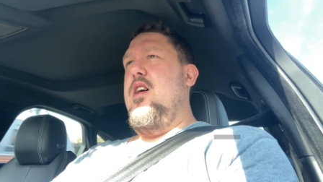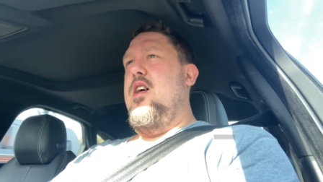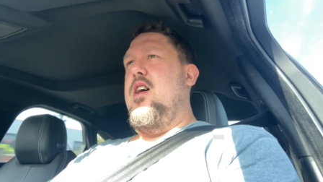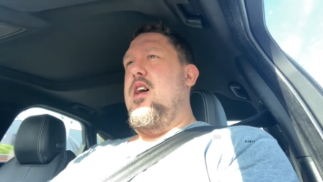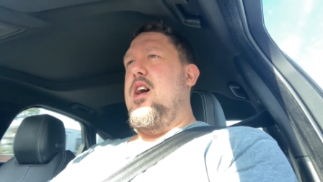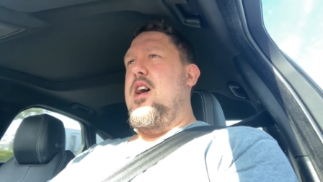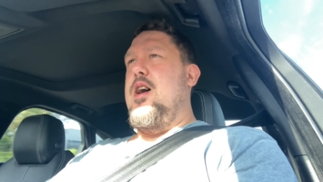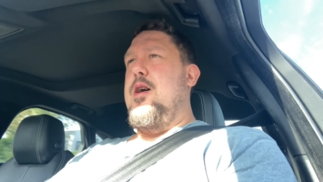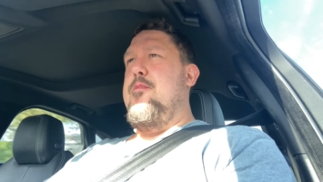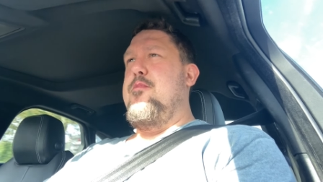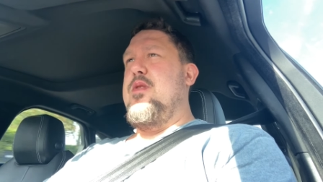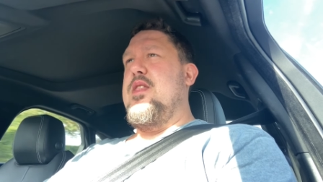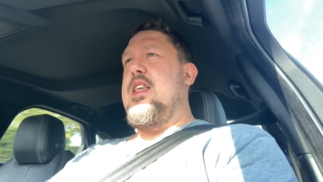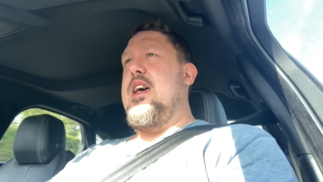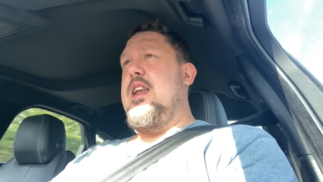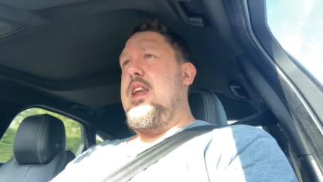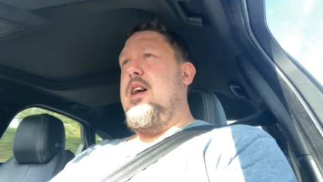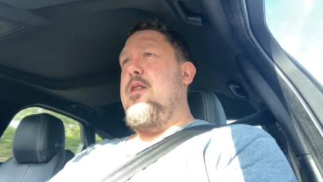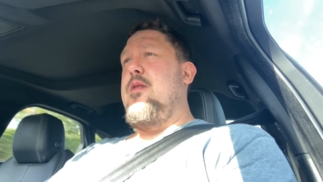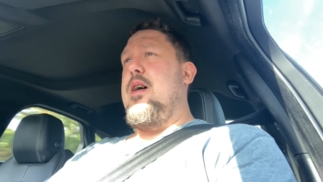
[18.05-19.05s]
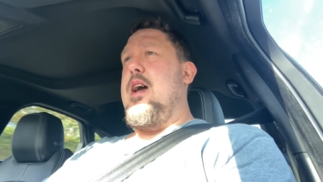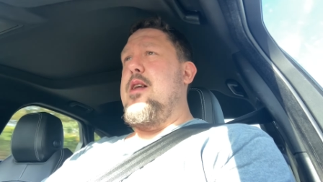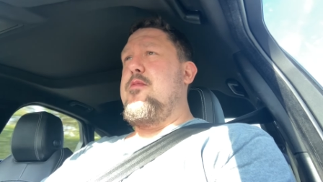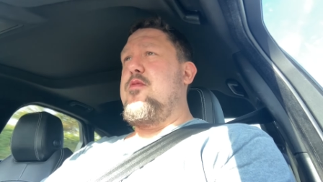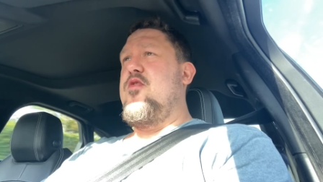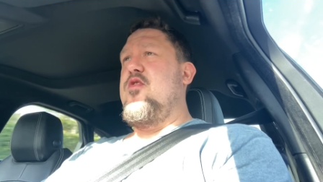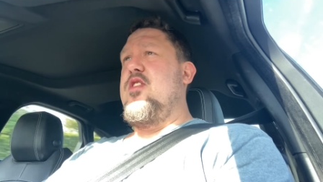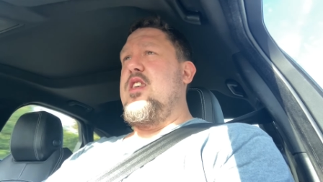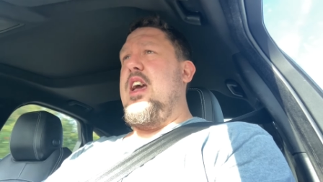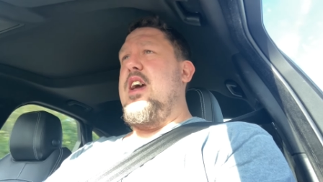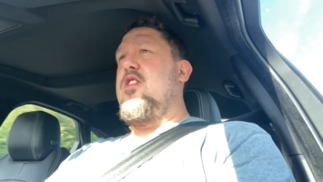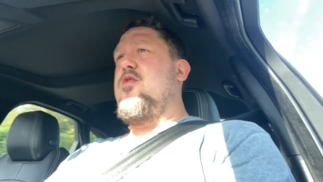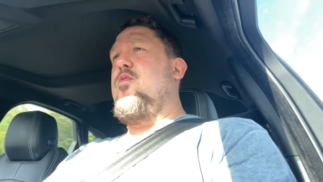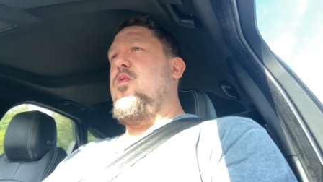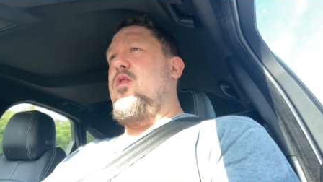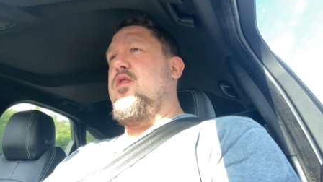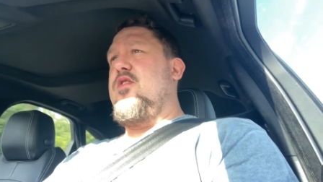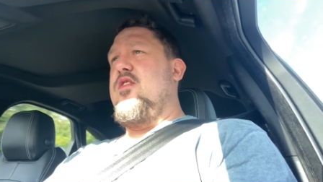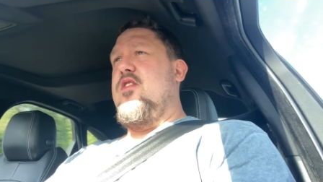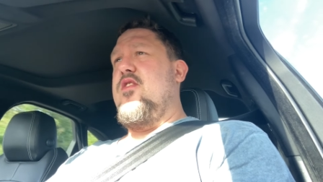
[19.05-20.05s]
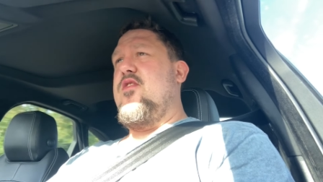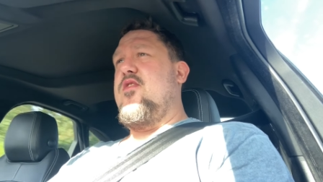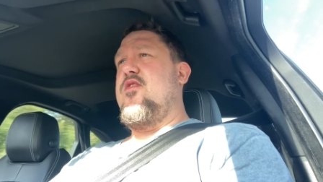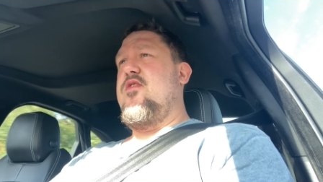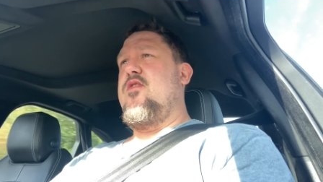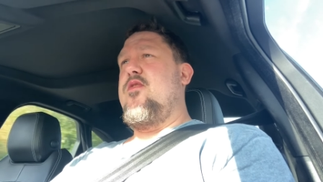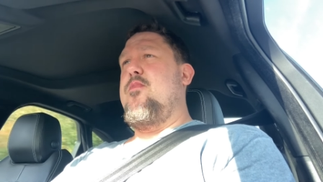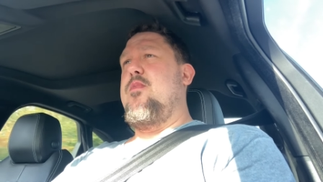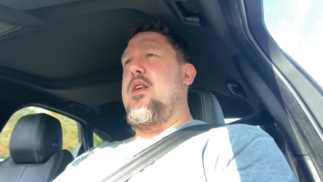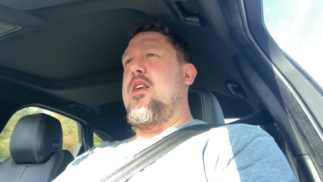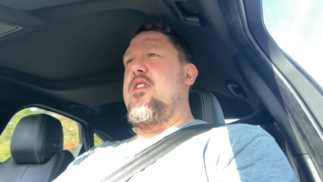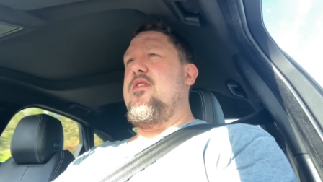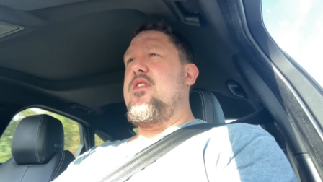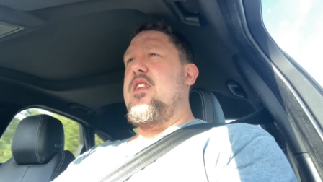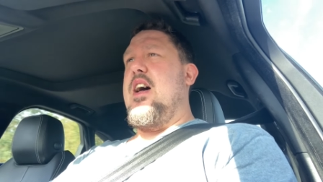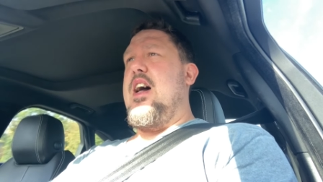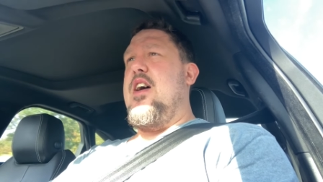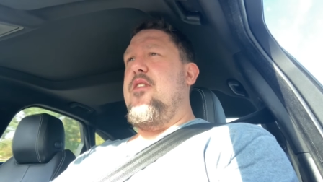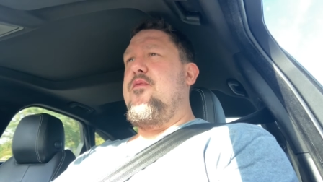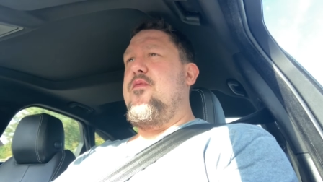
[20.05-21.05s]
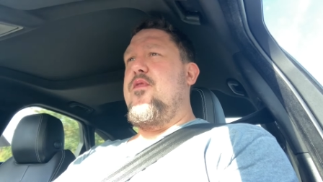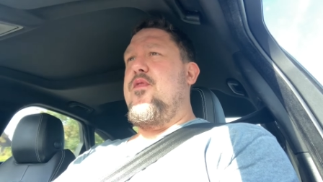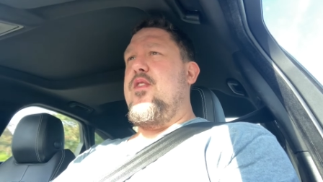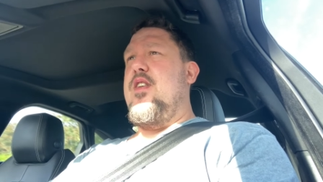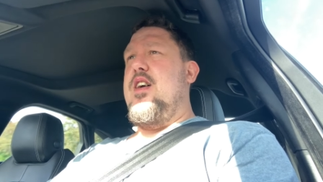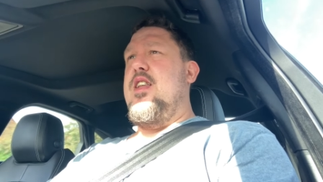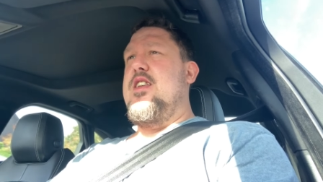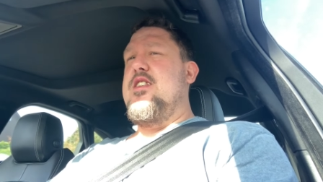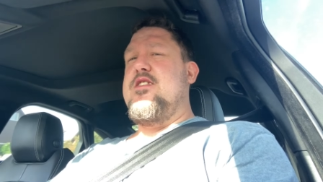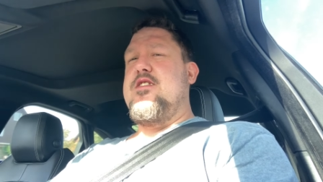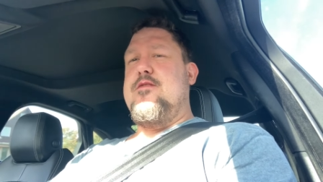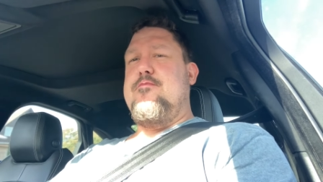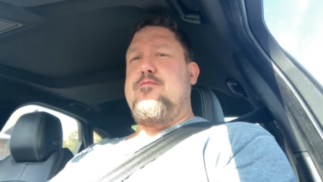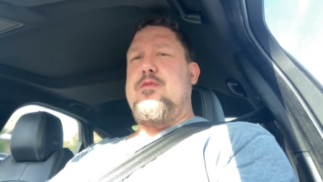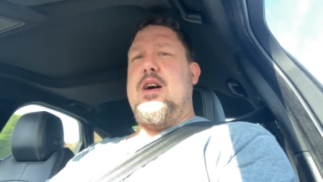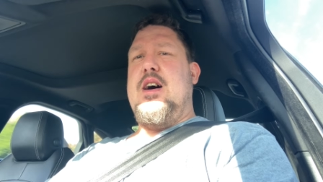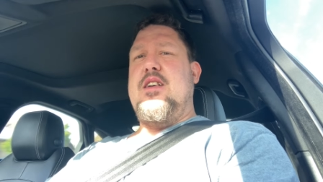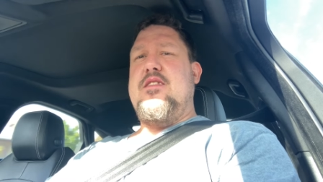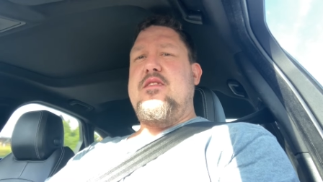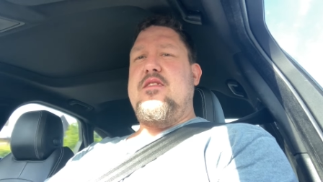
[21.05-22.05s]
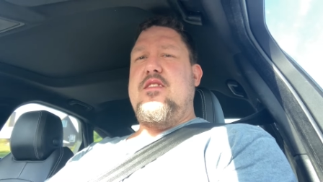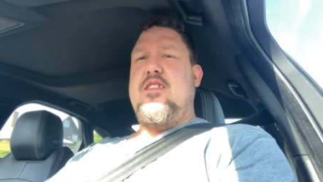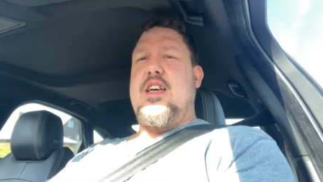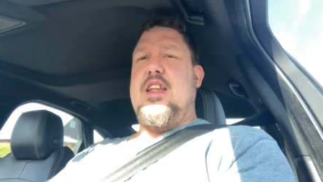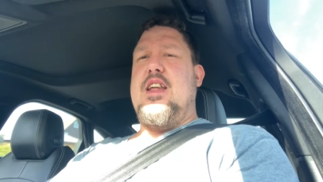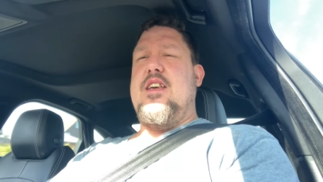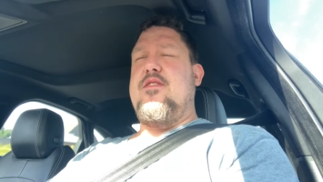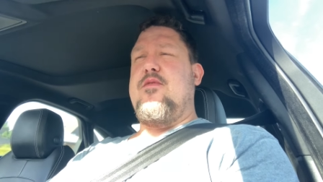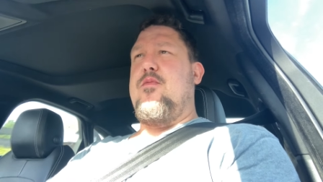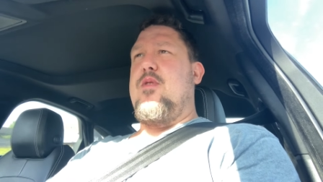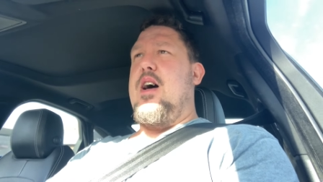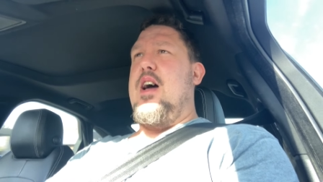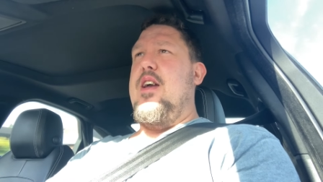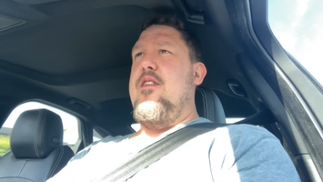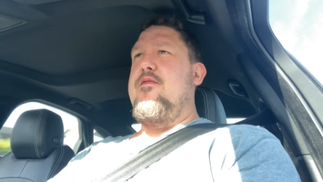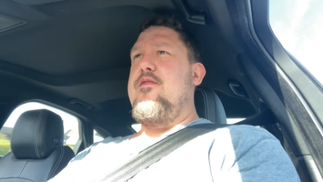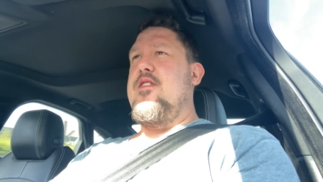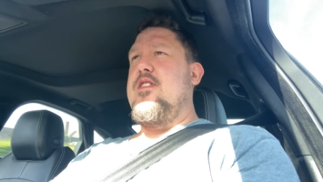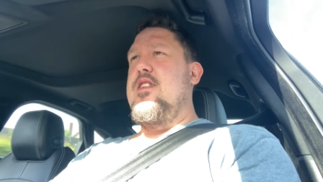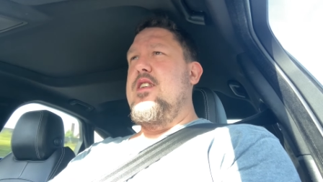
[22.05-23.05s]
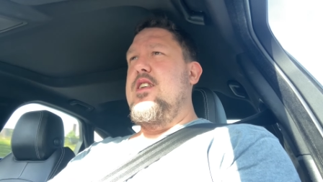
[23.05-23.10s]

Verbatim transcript: um, but then I'll head to the headquarters because I have a little parcel that has arrived